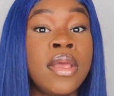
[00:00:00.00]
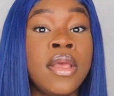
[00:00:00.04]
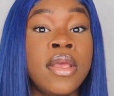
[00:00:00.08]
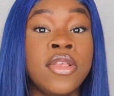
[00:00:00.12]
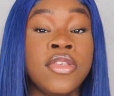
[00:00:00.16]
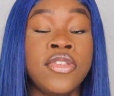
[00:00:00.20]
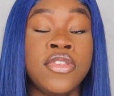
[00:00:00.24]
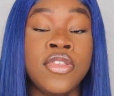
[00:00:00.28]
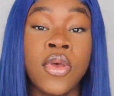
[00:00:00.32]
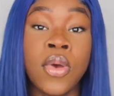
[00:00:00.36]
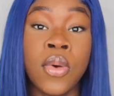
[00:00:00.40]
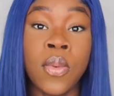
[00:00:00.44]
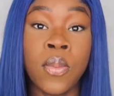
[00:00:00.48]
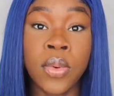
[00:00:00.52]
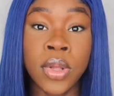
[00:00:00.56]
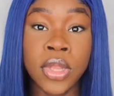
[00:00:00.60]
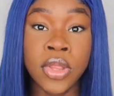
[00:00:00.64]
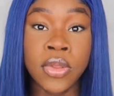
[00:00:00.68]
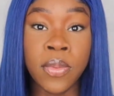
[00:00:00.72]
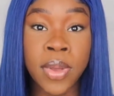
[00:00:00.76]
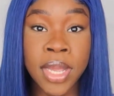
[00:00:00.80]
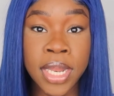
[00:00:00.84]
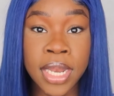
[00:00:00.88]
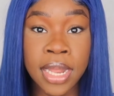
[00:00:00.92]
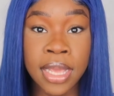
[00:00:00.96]
So what
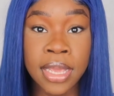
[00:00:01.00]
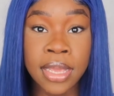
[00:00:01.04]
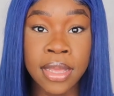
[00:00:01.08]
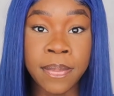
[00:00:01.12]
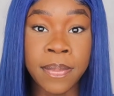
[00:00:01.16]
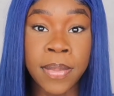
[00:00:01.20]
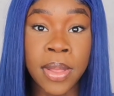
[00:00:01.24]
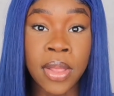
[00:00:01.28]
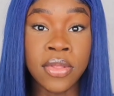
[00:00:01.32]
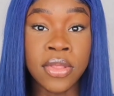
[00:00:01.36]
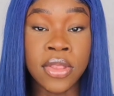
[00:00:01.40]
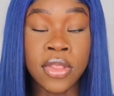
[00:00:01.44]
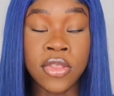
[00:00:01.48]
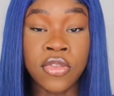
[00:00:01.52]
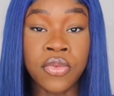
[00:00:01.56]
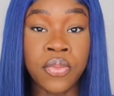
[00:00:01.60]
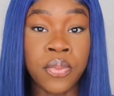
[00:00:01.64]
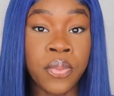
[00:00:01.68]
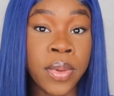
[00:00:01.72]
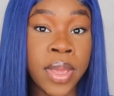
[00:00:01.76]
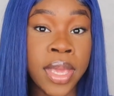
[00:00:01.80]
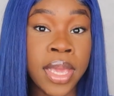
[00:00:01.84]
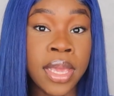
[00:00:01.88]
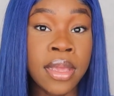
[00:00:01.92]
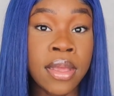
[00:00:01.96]
do I like about this
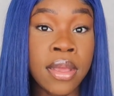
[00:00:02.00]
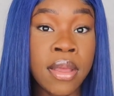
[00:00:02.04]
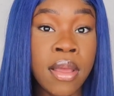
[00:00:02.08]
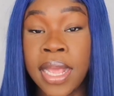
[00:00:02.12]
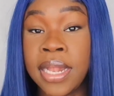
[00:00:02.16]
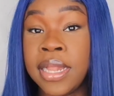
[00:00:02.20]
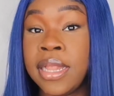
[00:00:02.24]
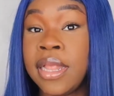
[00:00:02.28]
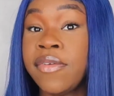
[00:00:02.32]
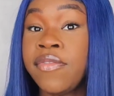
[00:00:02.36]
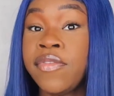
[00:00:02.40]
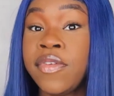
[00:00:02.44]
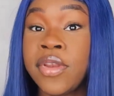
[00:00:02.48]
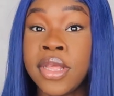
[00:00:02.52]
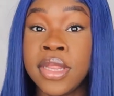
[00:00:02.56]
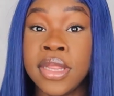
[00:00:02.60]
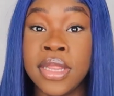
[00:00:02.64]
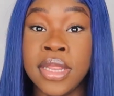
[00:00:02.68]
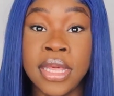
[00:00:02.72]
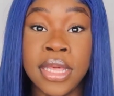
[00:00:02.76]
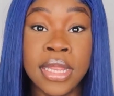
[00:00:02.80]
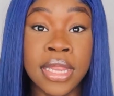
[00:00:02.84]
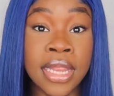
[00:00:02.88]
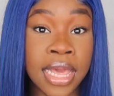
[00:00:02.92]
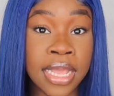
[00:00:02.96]
wig? I
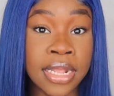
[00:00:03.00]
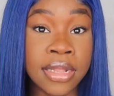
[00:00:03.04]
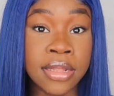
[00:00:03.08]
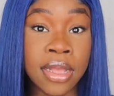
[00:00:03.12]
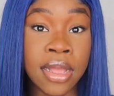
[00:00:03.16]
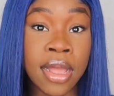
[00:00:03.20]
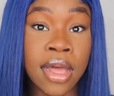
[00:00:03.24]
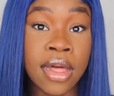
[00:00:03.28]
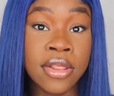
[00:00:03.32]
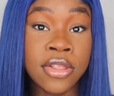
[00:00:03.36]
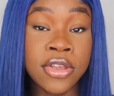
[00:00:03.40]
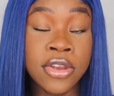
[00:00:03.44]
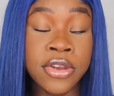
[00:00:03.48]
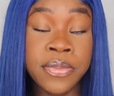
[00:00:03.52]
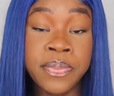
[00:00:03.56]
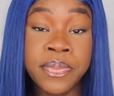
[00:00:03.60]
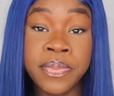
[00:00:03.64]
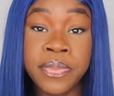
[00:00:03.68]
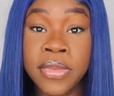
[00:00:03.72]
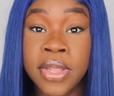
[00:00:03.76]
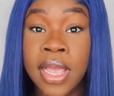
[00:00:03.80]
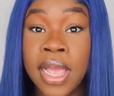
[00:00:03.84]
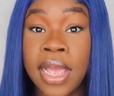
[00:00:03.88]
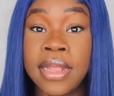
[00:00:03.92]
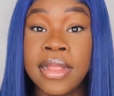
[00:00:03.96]
definitely like the color.
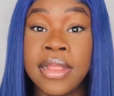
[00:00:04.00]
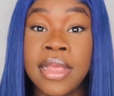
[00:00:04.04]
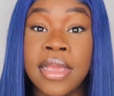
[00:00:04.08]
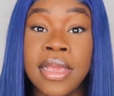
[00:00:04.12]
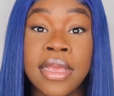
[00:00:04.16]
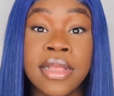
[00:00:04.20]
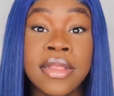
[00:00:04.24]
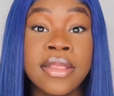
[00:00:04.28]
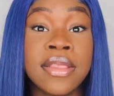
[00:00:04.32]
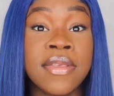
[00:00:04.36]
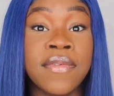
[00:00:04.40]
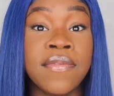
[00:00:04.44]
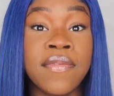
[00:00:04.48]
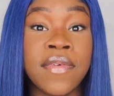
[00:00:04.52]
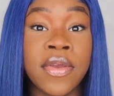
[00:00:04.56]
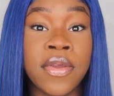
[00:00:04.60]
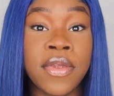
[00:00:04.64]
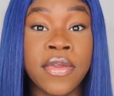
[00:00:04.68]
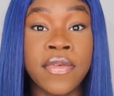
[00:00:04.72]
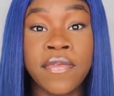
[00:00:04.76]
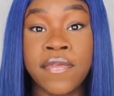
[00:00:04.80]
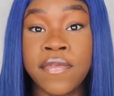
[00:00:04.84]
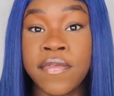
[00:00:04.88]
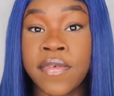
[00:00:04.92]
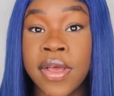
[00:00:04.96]
I think it's a
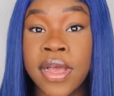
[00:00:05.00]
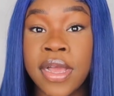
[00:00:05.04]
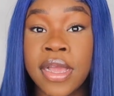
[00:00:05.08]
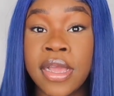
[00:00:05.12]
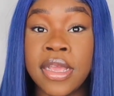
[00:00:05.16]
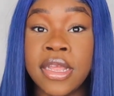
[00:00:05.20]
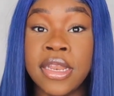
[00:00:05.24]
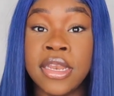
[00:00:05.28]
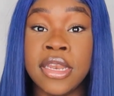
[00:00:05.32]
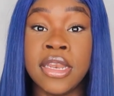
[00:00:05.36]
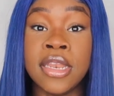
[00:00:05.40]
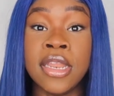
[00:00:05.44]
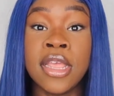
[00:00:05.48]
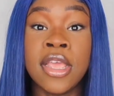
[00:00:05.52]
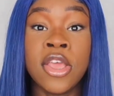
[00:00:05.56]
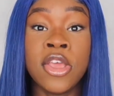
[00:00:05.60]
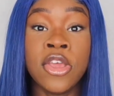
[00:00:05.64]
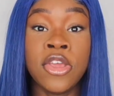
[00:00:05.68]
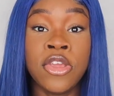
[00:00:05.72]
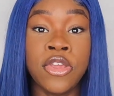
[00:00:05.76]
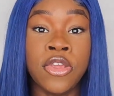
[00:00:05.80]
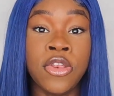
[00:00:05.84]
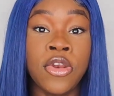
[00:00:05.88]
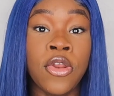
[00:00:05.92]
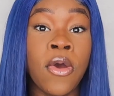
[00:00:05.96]
very fun,
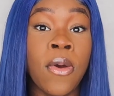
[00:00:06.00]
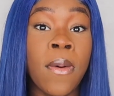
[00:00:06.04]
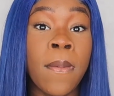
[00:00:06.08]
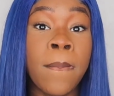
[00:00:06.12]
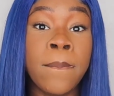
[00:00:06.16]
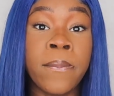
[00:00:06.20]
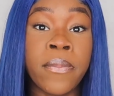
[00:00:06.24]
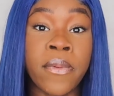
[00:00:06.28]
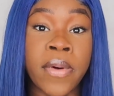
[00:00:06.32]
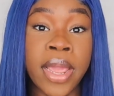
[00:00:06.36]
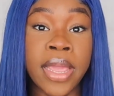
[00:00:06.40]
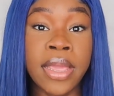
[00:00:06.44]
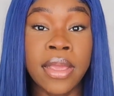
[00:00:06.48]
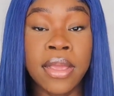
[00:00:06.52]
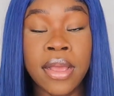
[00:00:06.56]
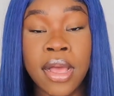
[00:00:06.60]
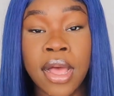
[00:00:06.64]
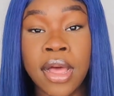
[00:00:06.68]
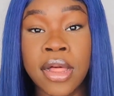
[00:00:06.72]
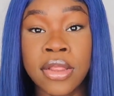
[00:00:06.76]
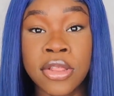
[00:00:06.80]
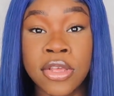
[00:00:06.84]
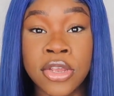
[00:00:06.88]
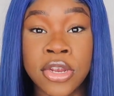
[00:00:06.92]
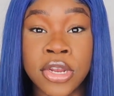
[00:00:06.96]
you know, bright
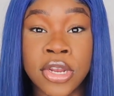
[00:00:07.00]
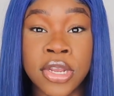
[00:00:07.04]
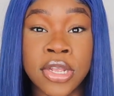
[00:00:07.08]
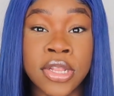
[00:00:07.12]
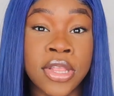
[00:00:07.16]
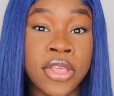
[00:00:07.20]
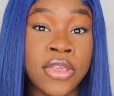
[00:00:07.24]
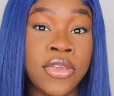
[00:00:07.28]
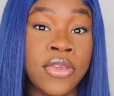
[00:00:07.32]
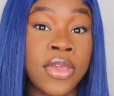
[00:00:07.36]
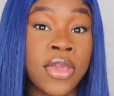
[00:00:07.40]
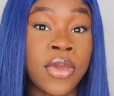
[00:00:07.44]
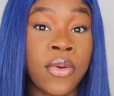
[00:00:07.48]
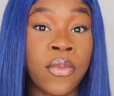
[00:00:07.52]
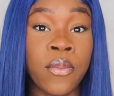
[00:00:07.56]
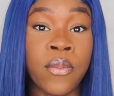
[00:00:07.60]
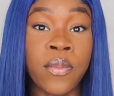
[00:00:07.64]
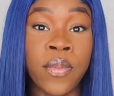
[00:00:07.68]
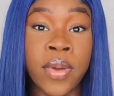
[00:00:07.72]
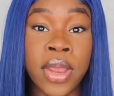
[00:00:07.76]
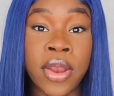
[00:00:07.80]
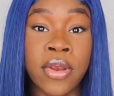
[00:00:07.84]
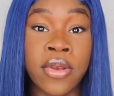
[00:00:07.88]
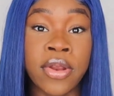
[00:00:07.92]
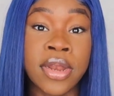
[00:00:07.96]
color that you can
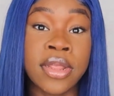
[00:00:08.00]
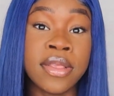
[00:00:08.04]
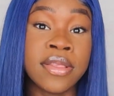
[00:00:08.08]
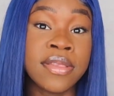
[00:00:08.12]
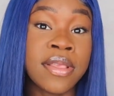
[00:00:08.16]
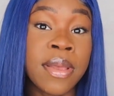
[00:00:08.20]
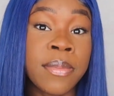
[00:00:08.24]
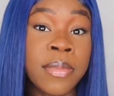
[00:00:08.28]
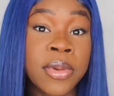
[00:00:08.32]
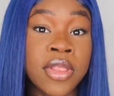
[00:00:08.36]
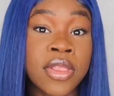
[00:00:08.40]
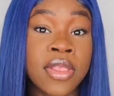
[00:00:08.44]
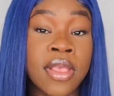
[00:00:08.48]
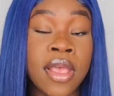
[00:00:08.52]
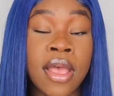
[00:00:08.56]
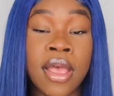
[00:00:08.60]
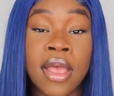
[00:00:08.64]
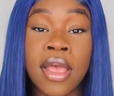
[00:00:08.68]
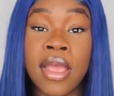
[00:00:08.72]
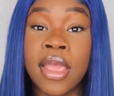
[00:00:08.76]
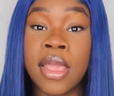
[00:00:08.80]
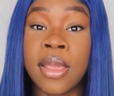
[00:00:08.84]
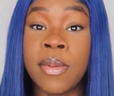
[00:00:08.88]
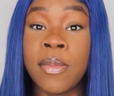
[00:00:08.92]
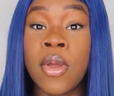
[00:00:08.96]
wear in the
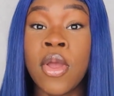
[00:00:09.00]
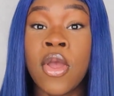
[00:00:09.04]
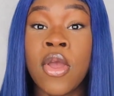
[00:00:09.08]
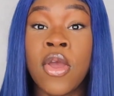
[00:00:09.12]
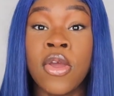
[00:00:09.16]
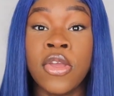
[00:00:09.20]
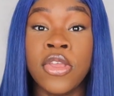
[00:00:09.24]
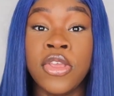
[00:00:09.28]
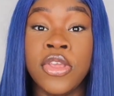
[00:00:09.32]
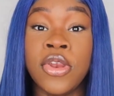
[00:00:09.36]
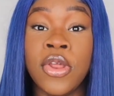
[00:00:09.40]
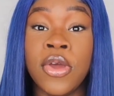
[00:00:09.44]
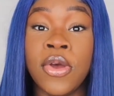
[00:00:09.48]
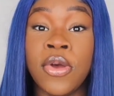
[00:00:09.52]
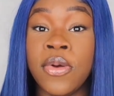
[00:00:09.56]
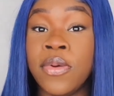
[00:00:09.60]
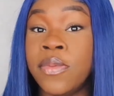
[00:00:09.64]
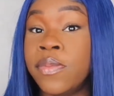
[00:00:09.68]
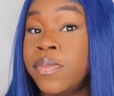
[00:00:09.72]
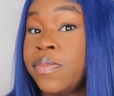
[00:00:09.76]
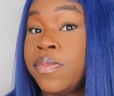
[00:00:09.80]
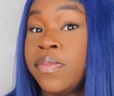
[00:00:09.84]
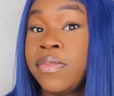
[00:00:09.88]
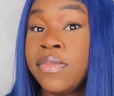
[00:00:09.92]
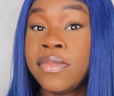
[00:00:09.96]
summertime, you
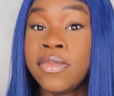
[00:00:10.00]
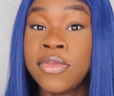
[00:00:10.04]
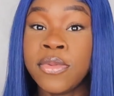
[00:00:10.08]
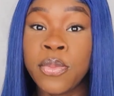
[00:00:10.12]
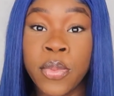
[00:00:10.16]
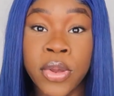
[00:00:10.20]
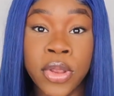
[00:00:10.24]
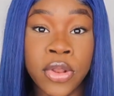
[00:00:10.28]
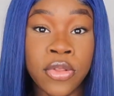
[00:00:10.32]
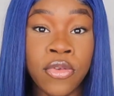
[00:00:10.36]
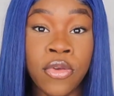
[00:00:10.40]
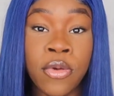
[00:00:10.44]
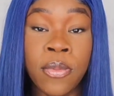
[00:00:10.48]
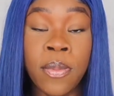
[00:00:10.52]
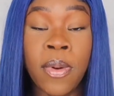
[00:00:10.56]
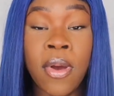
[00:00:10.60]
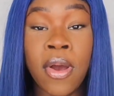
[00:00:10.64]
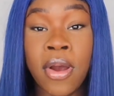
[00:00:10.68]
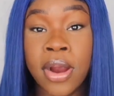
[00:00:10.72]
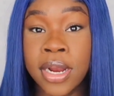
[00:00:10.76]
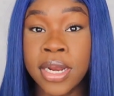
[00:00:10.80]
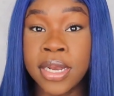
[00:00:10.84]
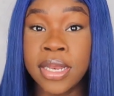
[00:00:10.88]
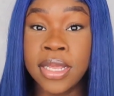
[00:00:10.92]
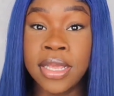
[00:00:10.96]
know, to wear to a
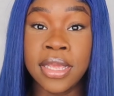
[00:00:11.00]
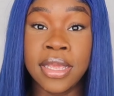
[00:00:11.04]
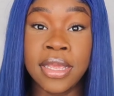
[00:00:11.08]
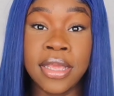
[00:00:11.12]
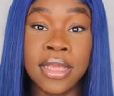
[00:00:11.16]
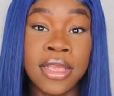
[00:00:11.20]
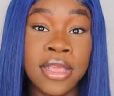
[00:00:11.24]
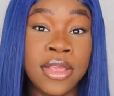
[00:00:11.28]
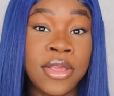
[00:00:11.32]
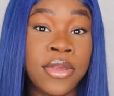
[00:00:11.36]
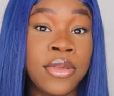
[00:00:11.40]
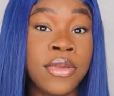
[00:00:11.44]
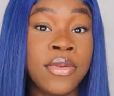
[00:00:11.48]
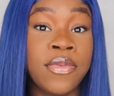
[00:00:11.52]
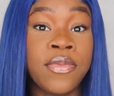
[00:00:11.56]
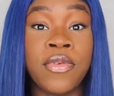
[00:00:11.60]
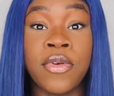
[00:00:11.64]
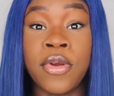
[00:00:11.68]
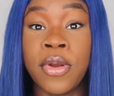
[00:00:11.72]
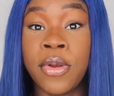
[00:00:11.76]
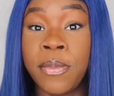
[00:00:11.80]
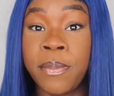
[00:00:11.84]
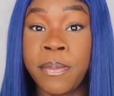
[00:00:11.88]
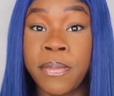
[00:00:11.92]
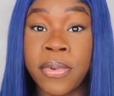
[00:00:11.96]
party,
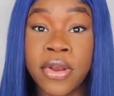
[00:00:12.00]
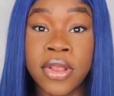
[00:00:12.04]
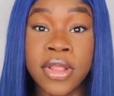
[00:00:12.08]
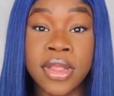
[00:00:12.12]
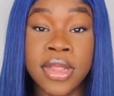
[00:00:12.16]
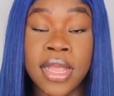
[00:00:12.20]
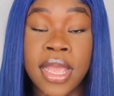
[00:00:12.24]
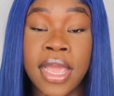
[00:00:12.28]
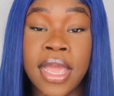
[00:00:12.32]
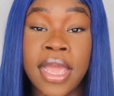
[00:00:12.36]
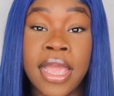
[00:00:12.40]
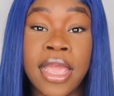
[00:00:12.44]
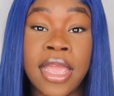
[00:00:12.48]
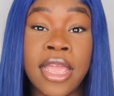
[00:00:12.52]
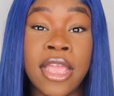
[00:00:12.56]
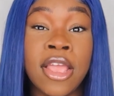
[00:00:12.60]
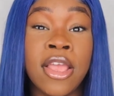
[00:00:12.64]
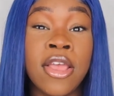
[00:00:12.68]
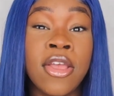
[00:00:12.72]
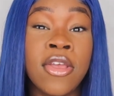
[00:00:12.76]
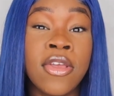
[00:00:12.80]
for a birthday,